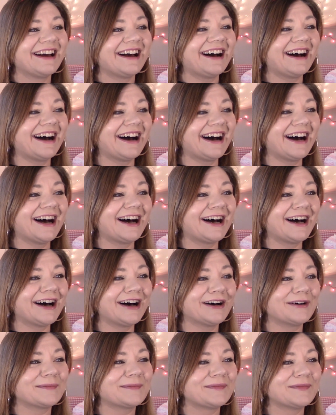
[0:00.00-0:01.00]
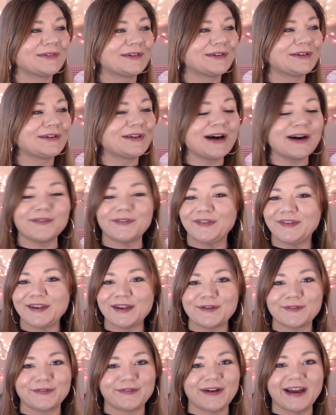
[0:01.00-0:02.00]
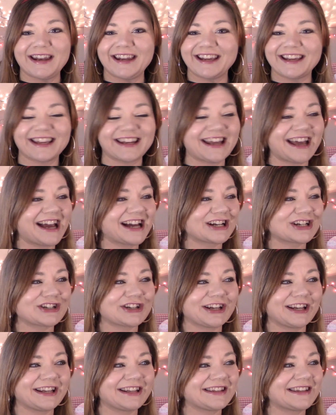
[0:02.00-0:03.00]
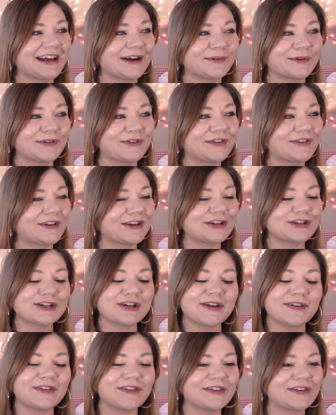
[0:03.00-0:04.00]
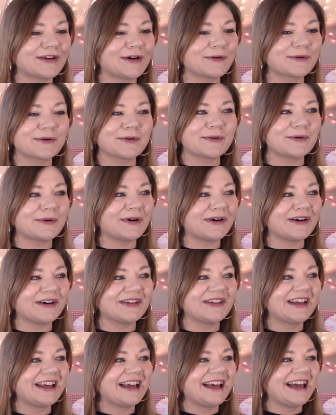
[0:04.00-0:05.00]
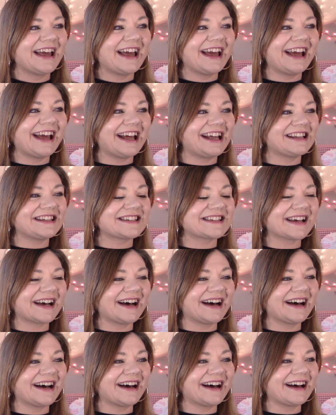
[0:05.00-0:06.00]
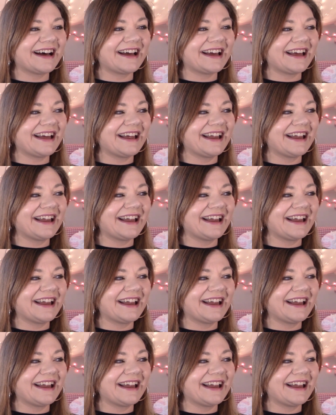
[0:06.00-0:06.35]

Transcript: Um, love seeing Fennec in action. That was she's so cool, and uh,